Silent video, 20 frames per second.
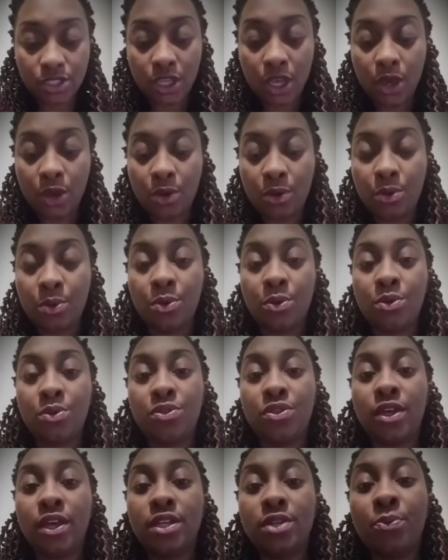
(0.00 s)
So
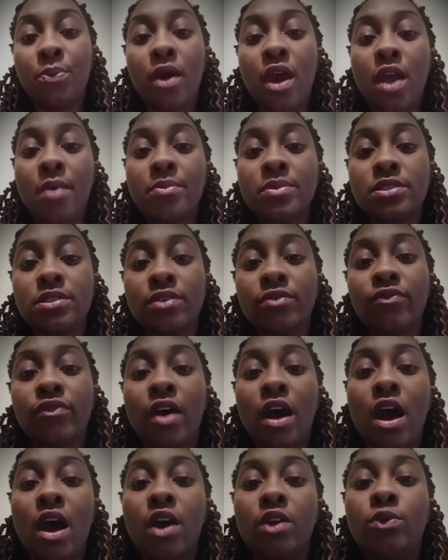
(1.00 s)
the departments
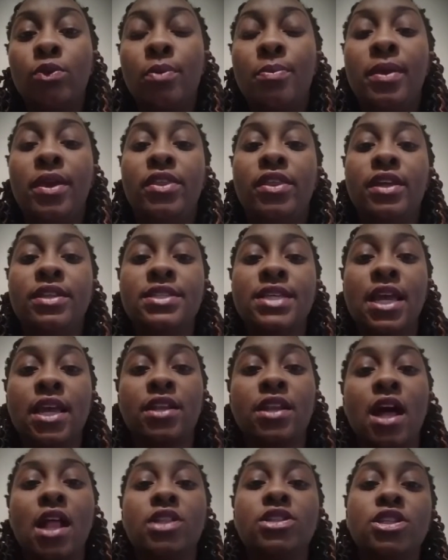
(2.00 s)
involved would be the
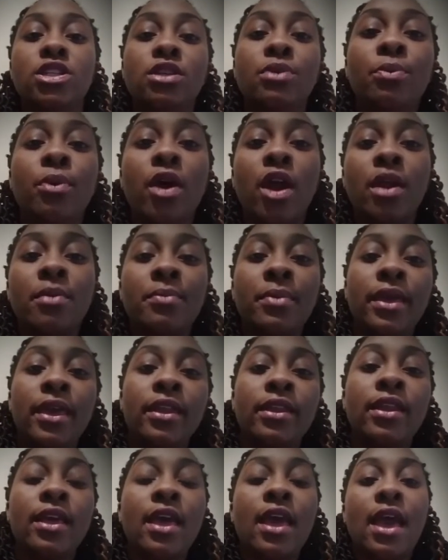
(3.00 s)
technology
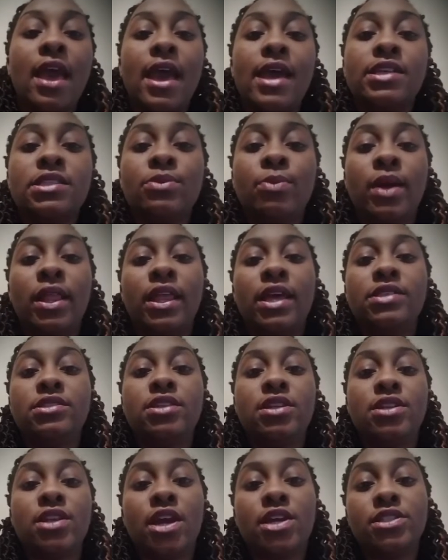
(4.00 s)
department as well
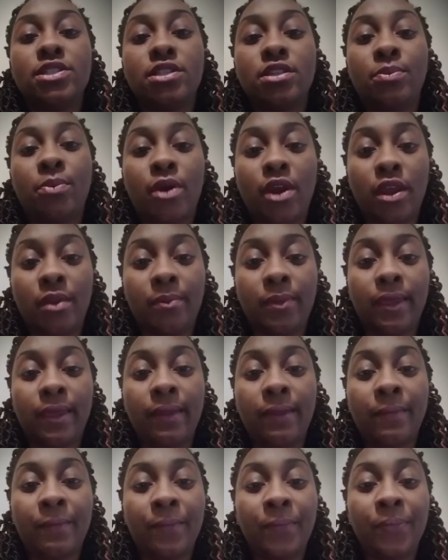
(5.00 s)
as the nursing
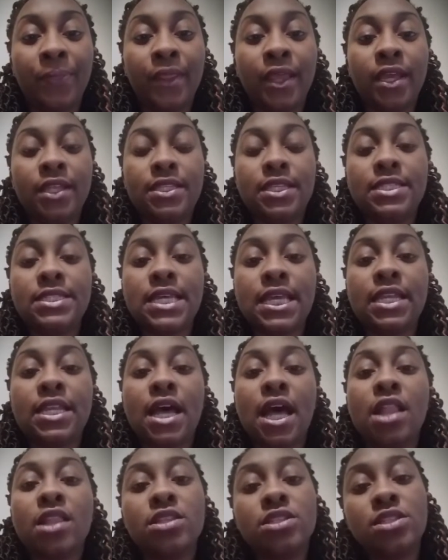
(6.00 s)
department. The
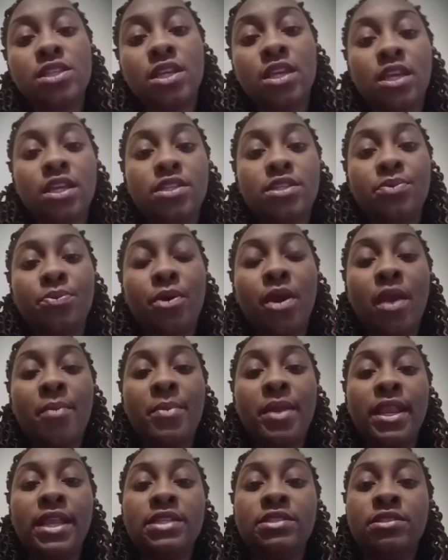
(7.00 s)
technology
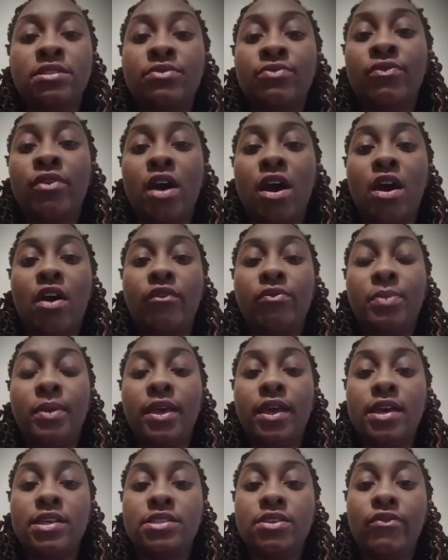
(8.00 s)
department is involved
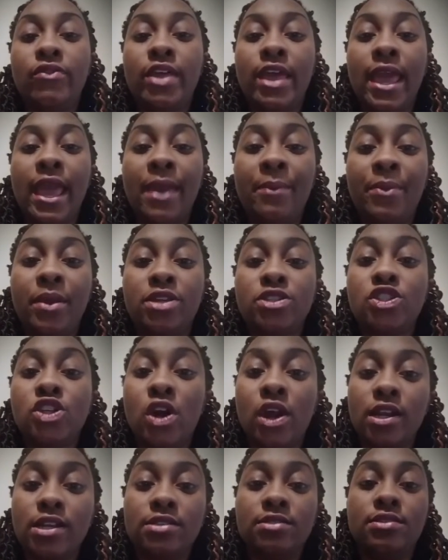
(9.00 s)
because of the Epic
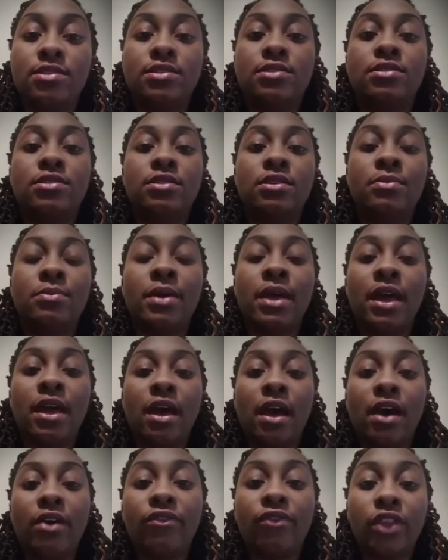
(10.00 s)
charting system.
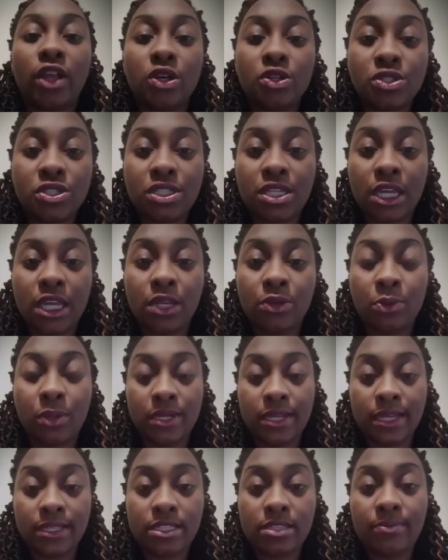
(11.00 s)
A flow sheet
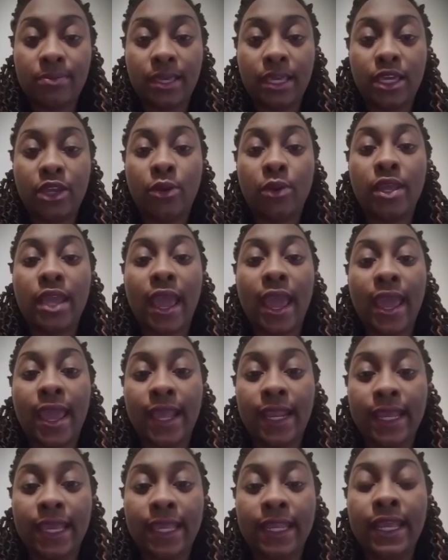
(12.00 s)
would need to be
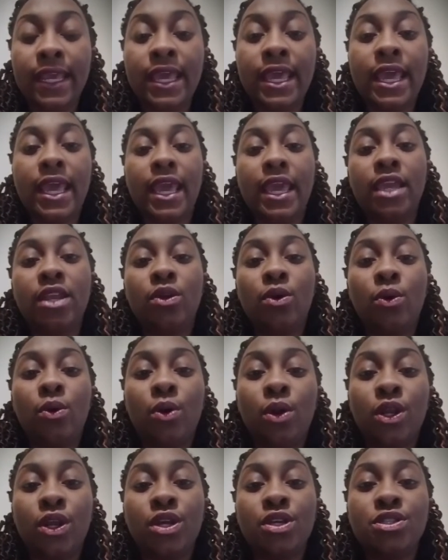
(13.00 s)
created in
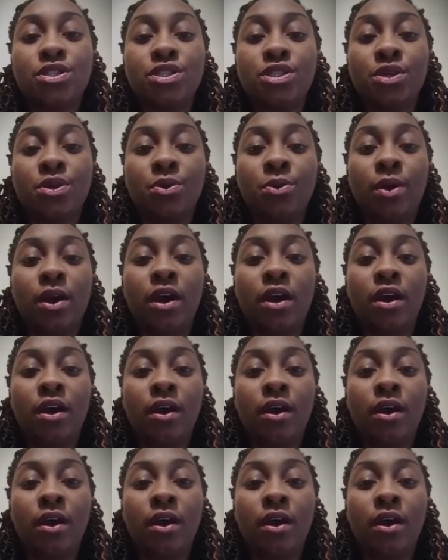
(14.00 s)
order to